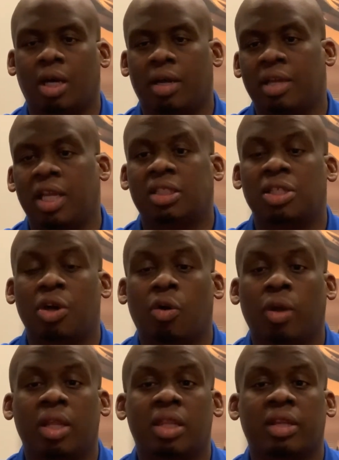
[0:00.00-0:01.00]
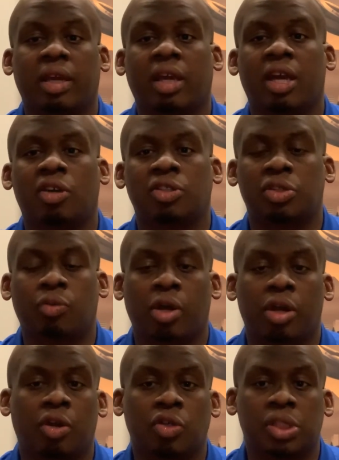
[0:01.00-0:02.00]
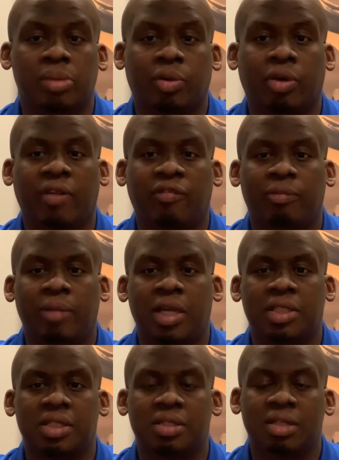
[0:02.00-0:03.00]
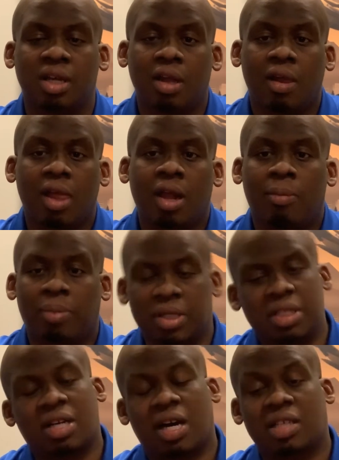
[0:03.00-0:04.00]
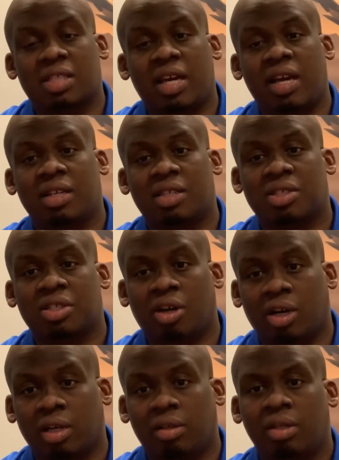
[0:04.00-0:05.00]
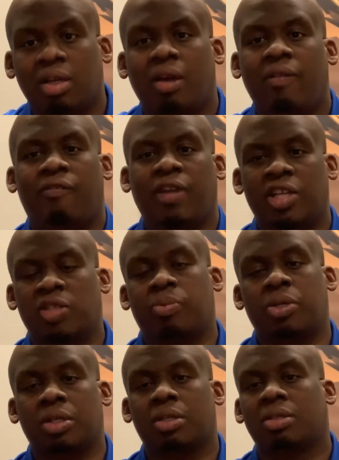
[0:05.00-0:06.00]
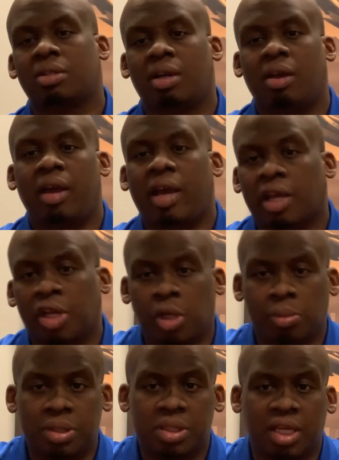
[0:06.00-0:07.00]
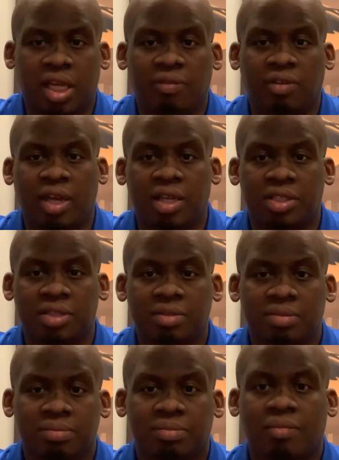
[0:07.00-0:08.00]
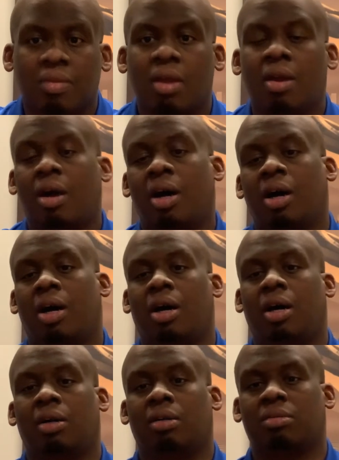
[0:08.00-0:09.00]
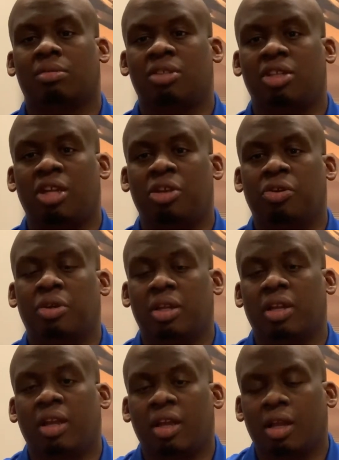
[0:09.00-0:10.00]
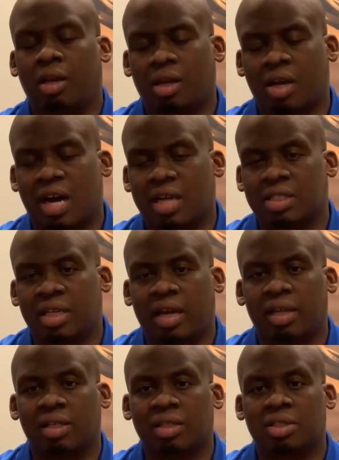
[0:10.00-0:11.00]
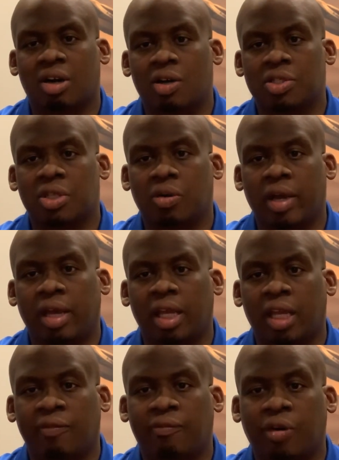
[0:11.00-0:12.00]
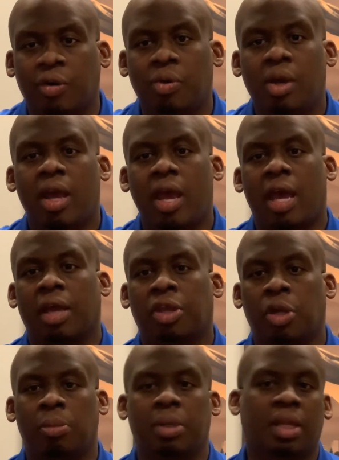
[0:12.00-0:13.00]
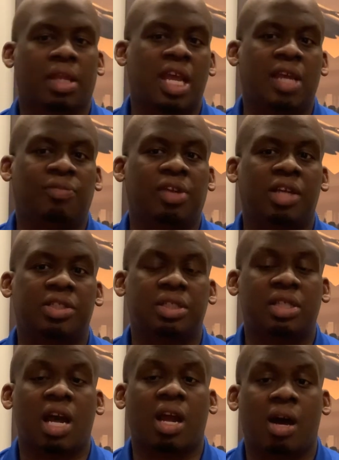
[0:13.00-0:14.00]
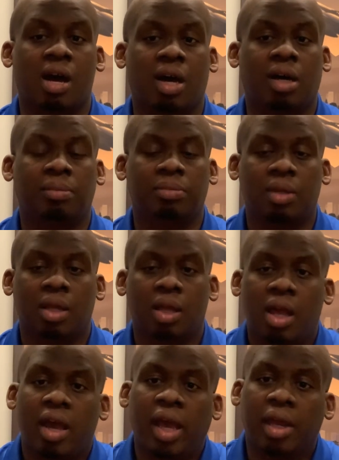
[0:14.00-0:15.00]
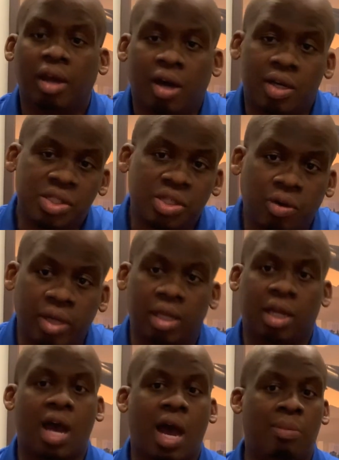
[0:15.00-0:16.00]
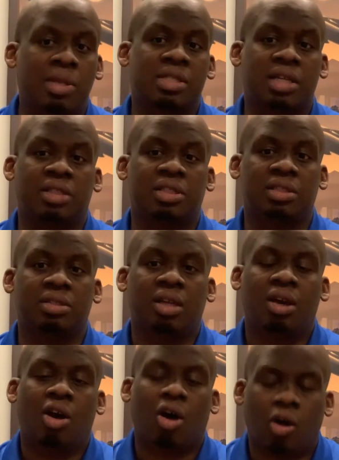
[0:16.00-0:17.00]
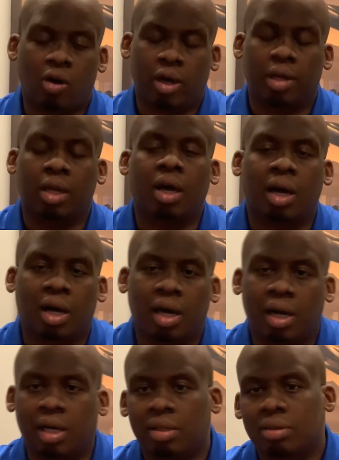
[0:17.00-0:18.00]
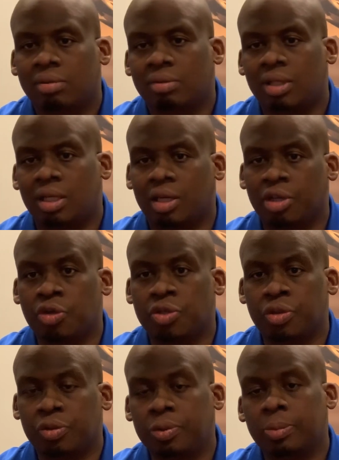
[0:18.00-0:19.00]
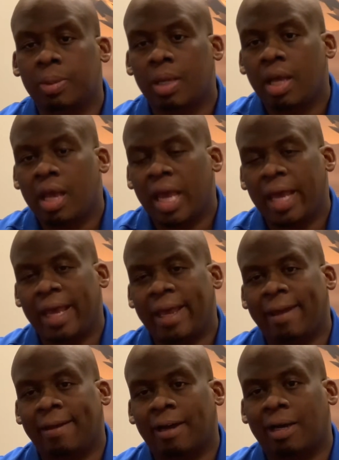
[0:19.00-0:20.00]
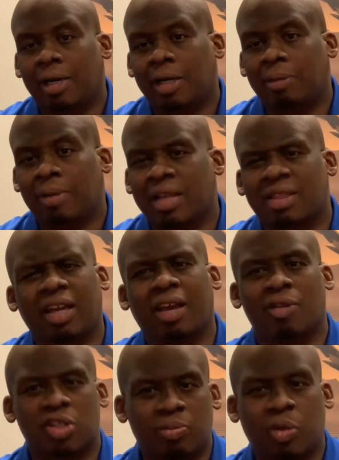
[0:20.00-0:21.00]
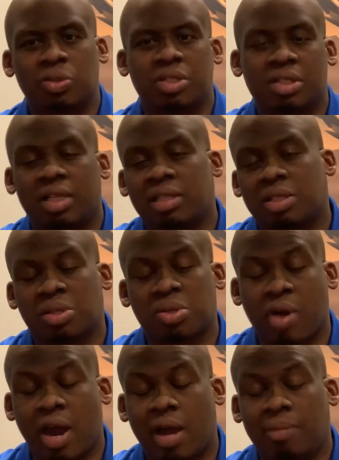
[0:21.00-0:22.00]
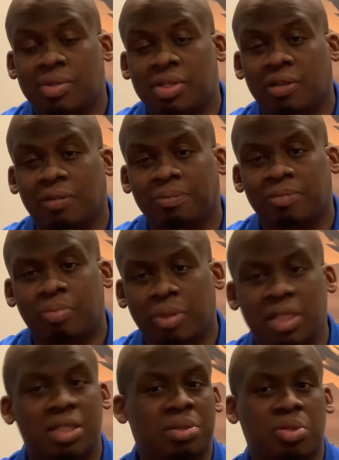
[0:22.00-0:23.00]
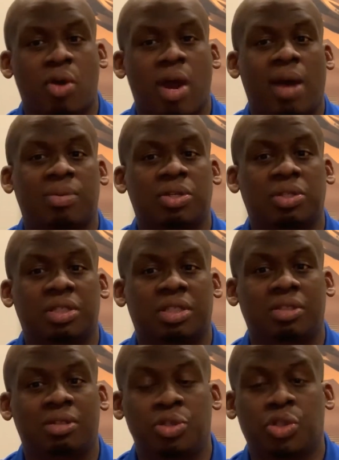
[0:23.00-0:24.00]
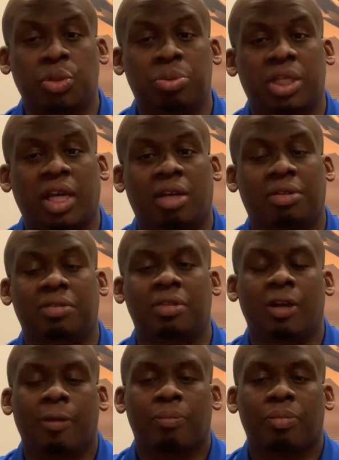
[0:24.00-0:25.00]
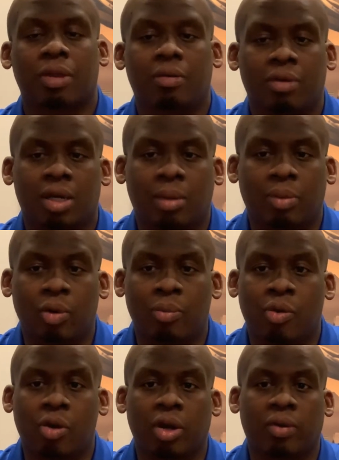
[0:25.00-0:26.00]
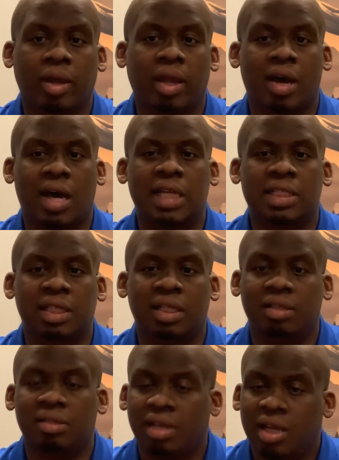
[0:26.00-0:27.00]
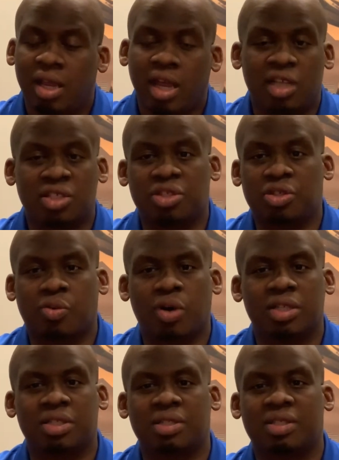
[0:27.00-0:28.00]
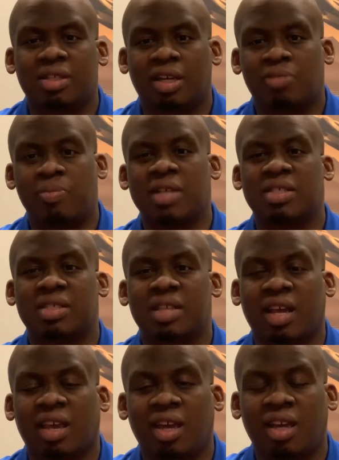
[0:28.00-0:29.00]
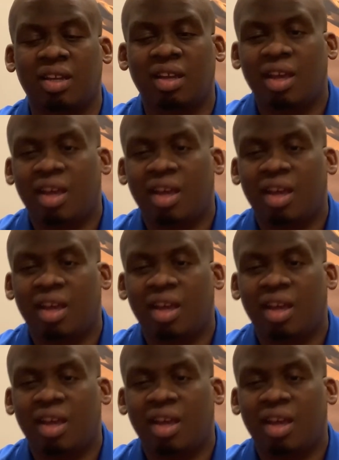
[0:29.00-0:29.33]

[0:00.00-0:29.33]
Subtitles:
need to know anything else, you want to know some more information, please contact us on Facebook at Cumulus Aviation. You can contact us also at info@cumulusaviation.com, and also in the comment section on YouTube. And I think I'm supposed to say subscribe. So please subscribe to the YouTube channel, coming with more great content, answer your questions as best as I can,